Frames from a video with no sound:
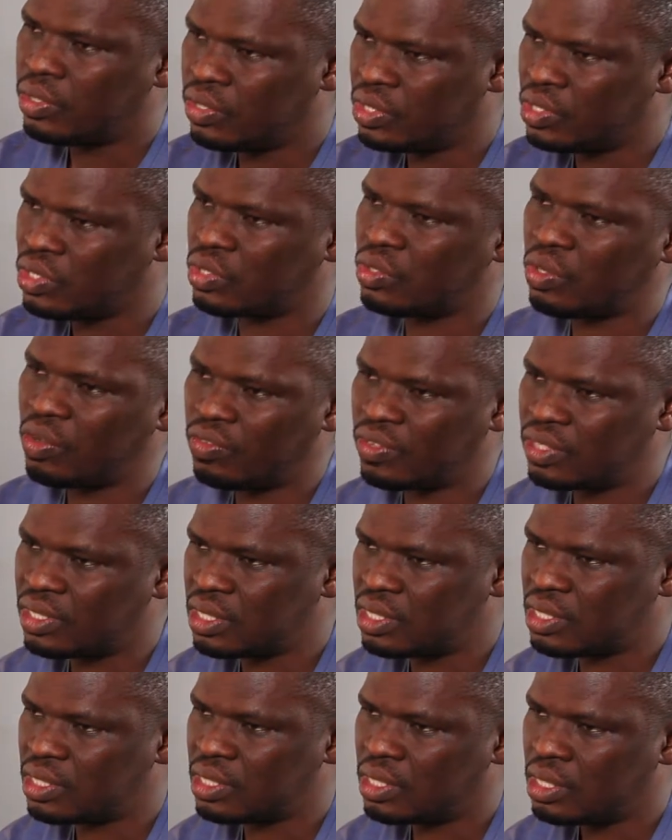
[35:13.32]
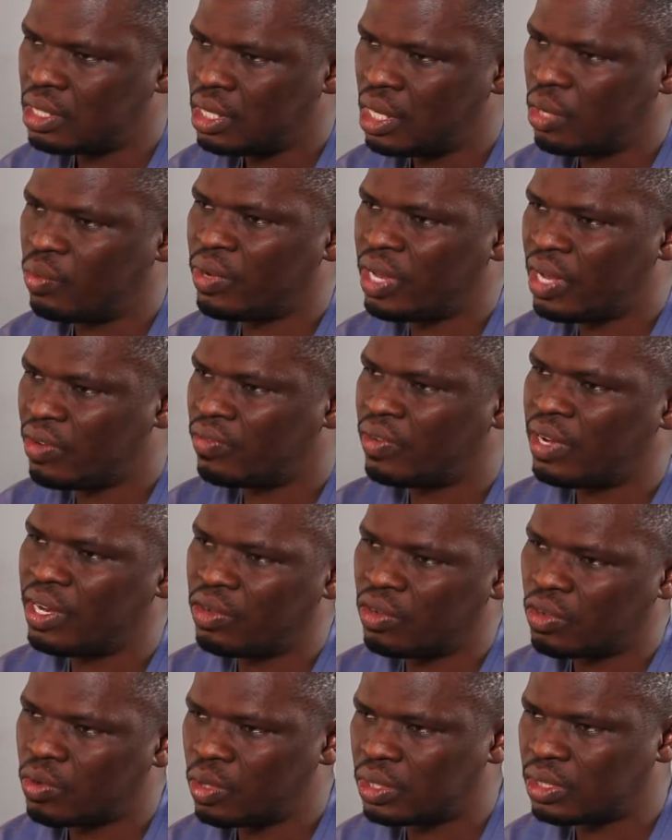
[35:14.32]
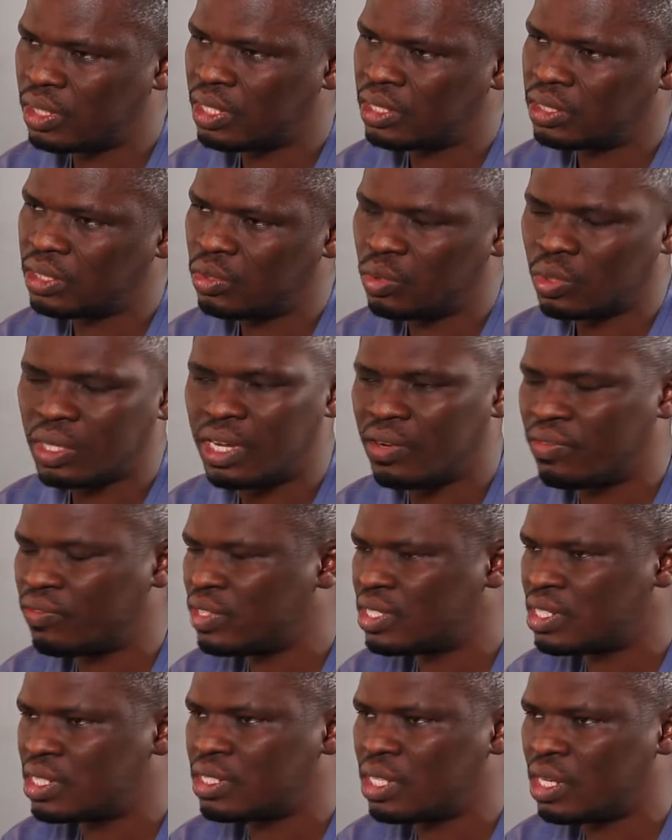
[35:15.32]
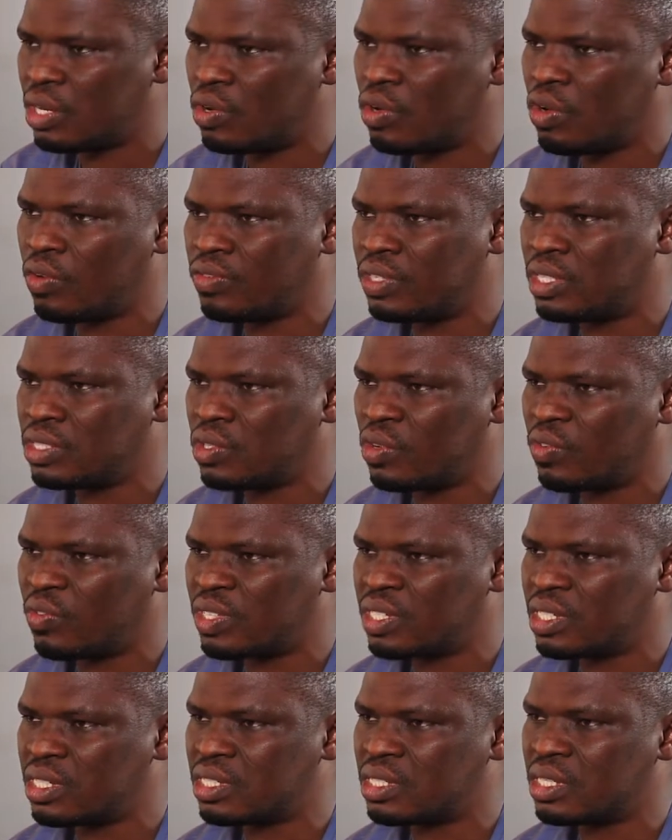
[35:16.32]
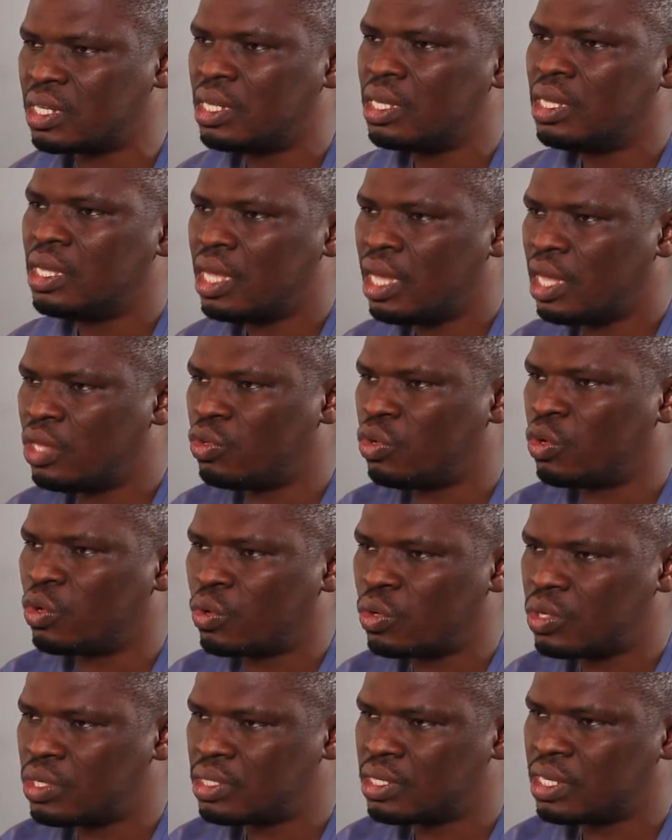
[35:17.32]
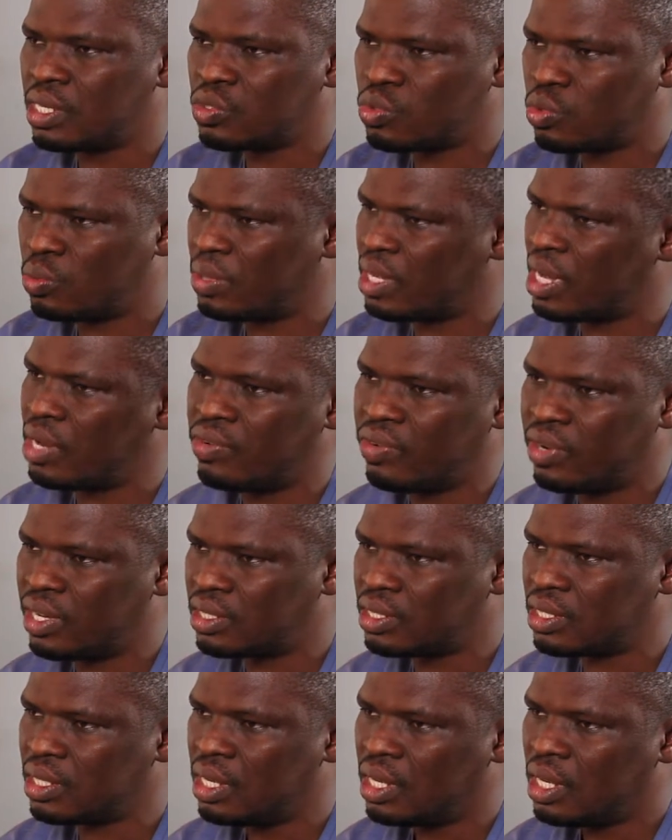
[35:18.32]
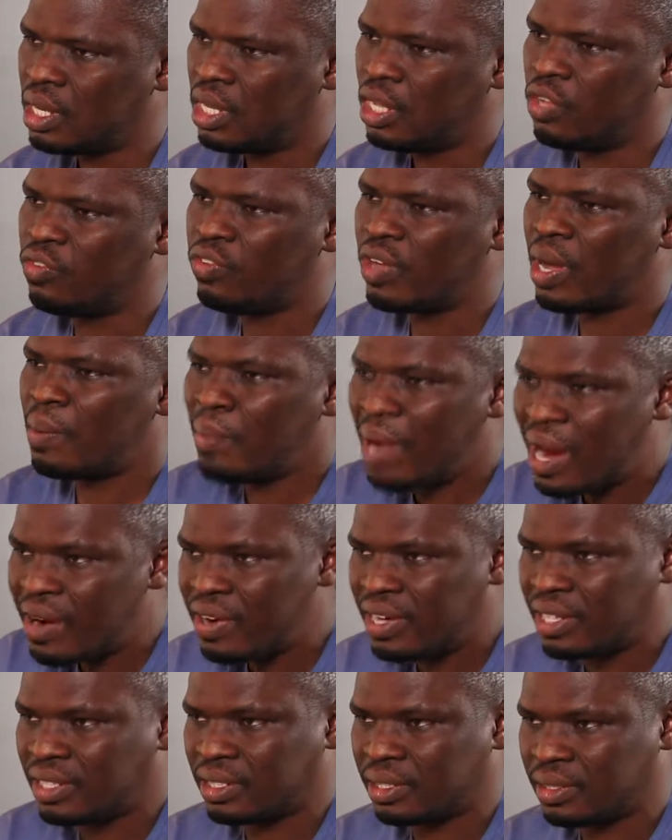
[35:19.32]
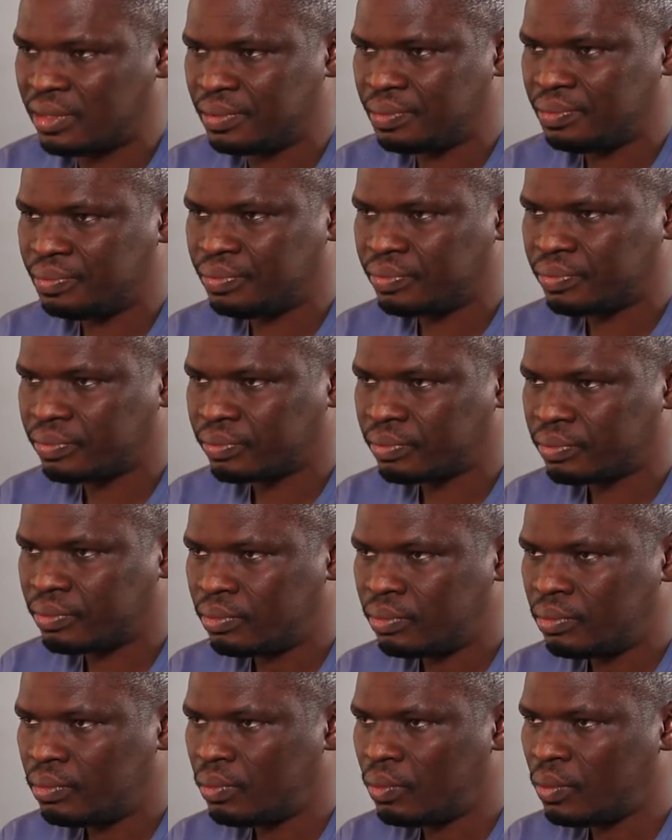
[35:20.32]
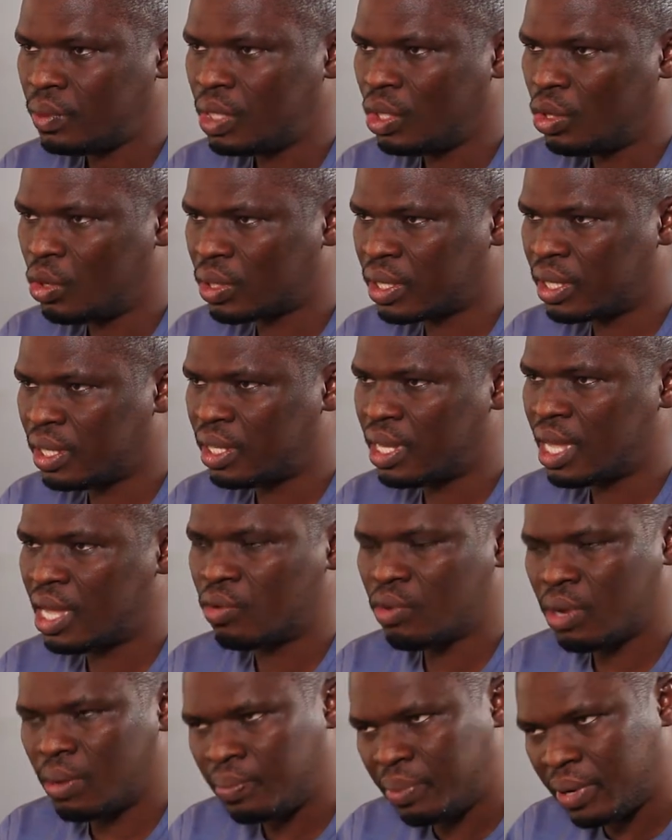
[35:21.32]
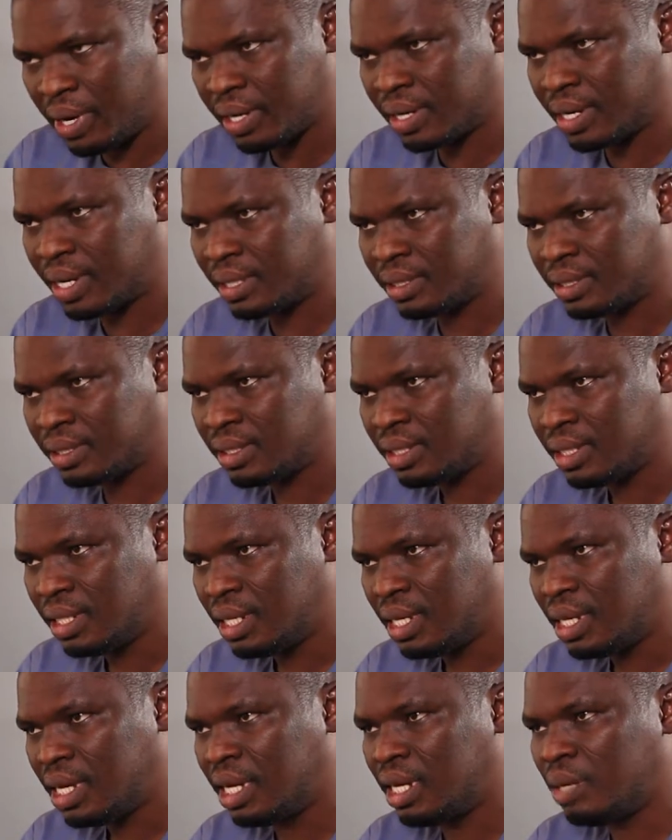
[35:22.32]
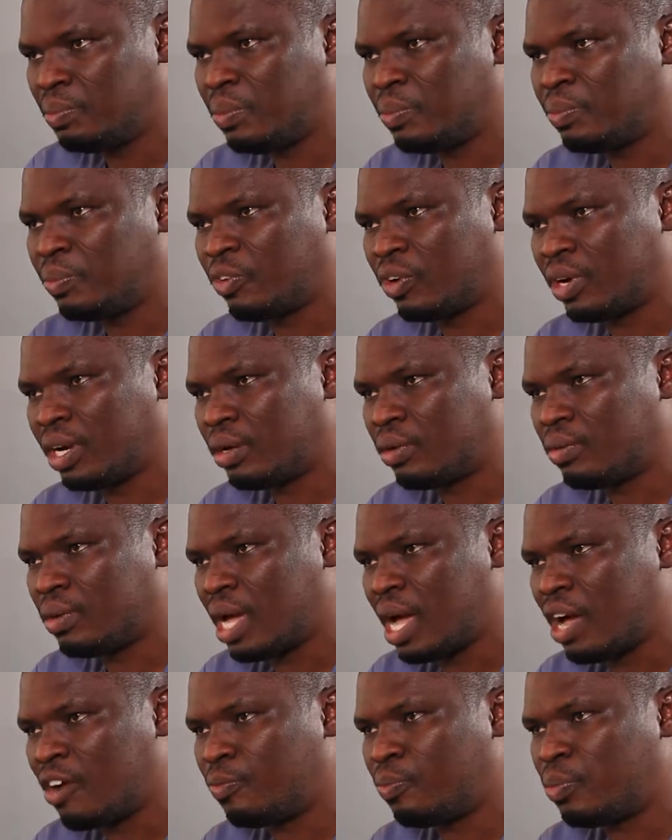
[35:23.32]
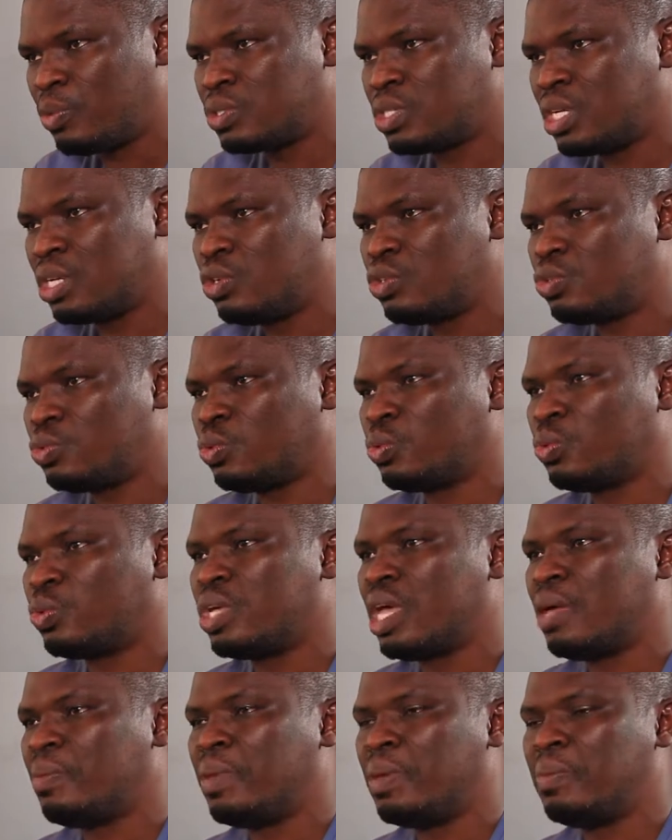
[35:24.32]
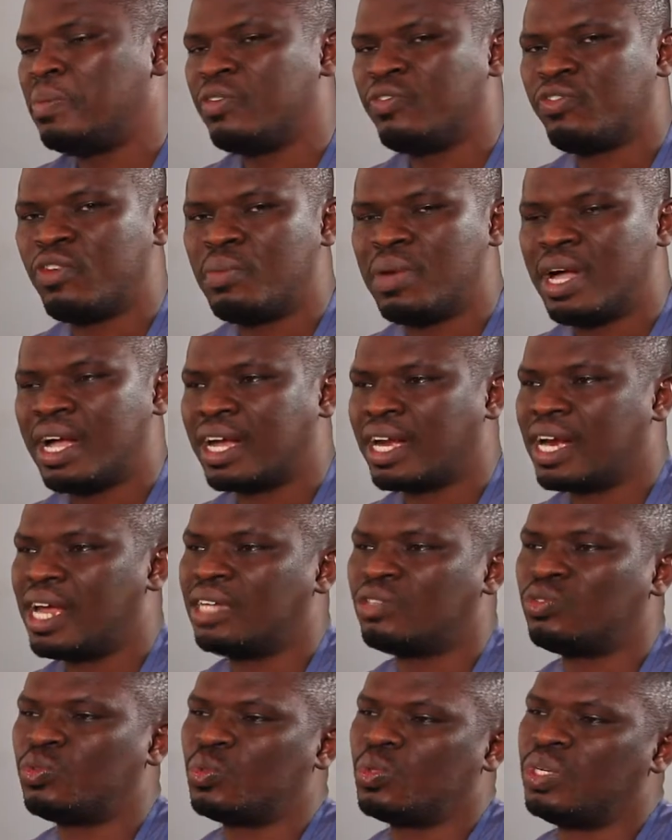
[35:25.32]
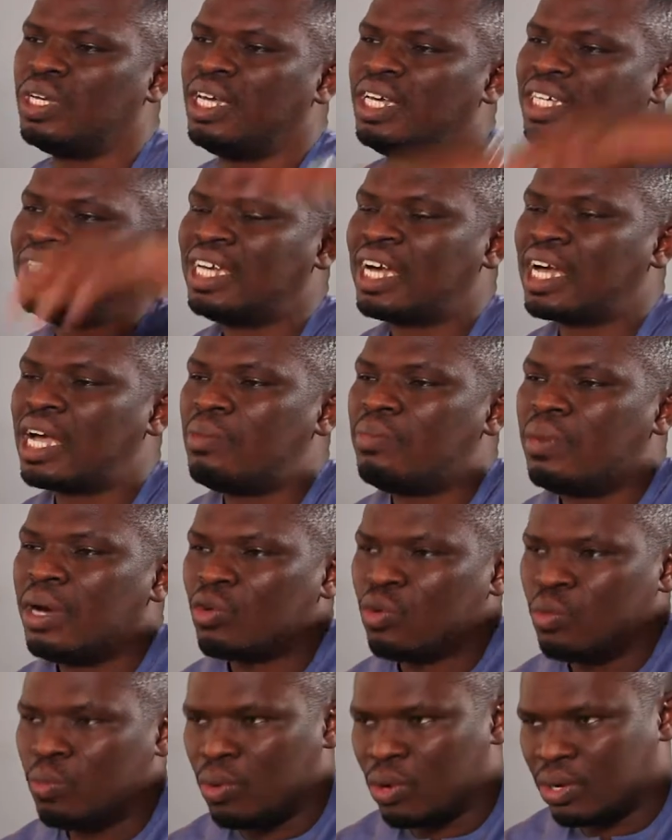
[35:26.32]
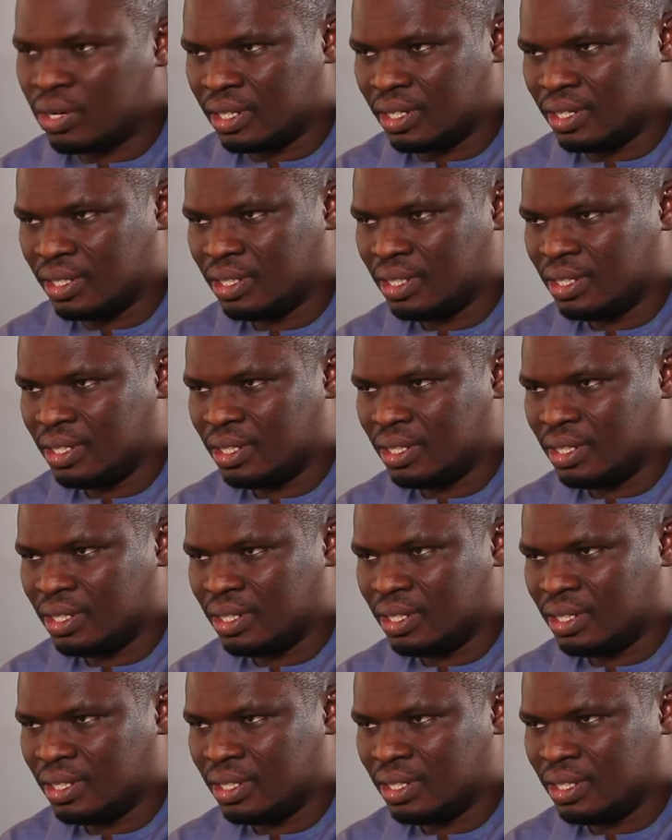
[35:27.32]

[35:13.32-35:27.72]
district offices, and we have headquarters. You can visit any of these offices and your concerns will be addressed. If you are married, okay, and you are pregnant, and I've posted you to maybe from Accra to Yagaba,